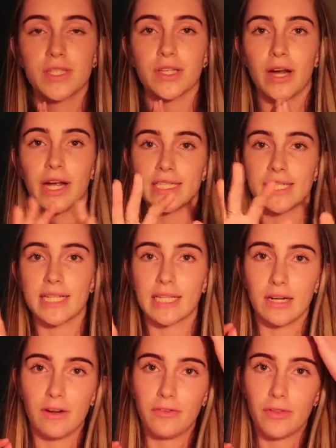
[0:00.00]
Sorry, I had to
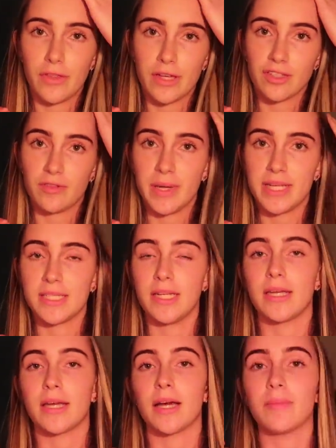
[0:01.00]
clear a few things off my
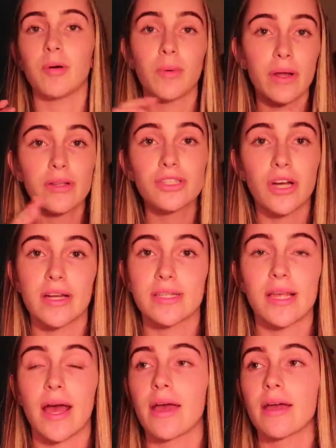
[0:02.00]
SD card, but what I was trying
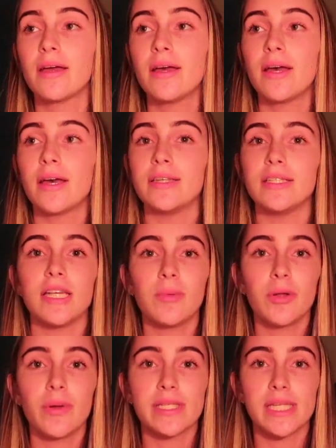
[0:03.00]
to say is
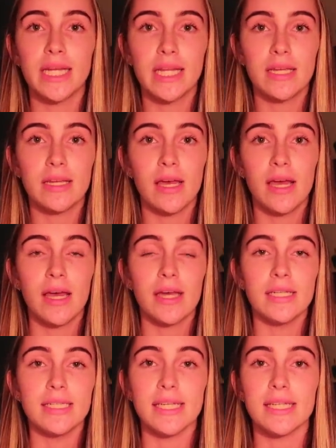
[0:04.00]
anyone who has any
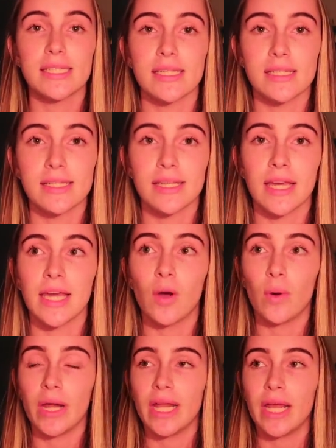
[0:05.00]
decency
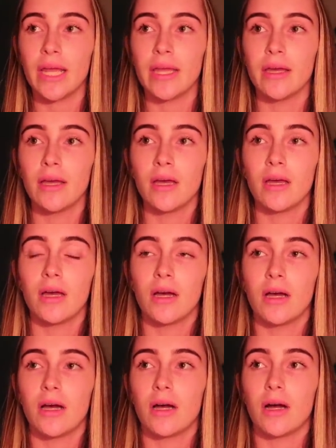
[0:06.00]
or any,
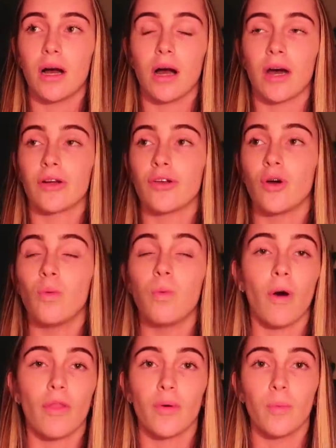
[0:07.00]
I don't know
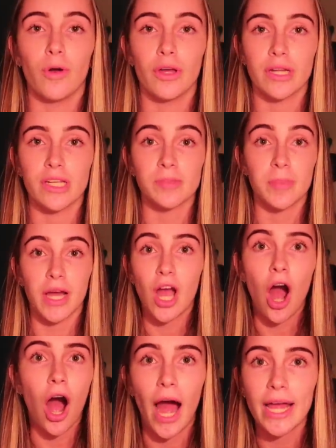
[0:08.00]
what the word is, but
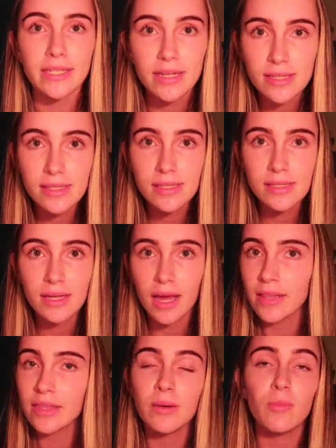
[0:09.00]
kindness,
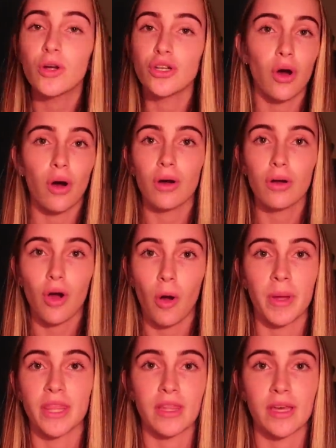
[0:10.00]
and then would not
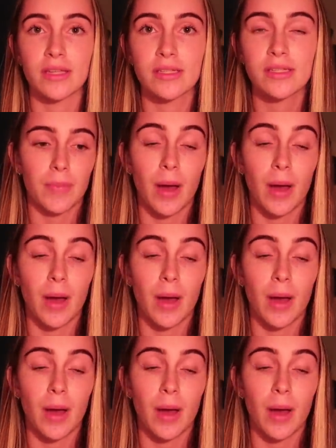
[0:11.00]
comment this.